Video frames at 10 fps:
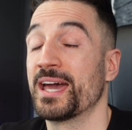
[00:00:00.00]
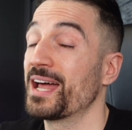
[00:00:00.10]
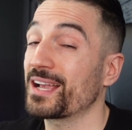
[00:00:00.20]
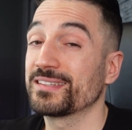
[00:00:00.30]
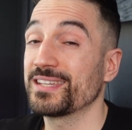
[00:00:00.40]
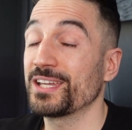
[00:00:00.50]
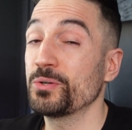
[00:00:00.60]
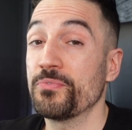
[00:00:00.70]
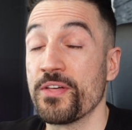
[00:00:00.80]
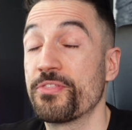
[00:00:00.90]
And I can tell
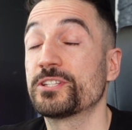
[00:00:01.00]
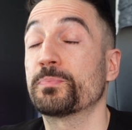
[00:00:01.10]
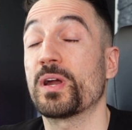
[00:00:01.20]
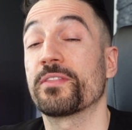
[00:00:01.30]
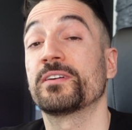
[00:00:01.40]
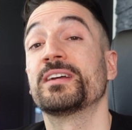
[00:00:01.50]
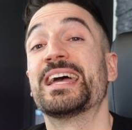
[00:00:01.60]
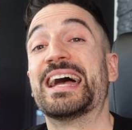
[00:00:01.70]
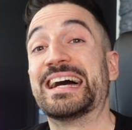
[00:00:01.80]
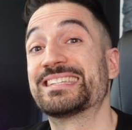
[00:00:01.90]
you that this brother
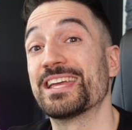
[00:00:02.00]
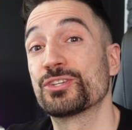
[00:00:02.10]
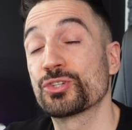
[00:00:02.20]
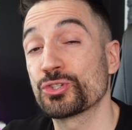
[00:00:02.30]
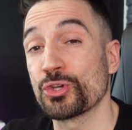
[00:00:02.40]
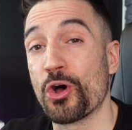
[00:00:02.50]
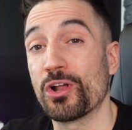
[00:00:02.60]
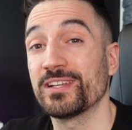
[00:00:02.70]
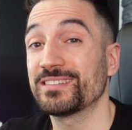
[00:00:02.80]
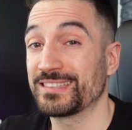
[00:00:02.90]
has a
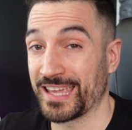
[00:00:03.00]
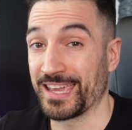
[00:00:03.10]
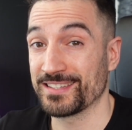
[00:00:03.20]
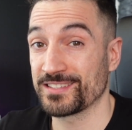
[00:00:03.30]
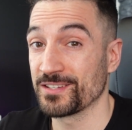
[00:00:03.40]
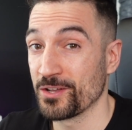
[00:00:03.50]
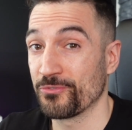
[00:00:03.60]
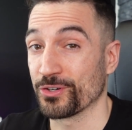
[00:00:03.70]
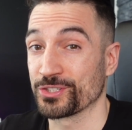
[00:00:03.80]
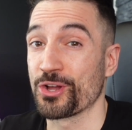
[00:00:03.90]
solid case for his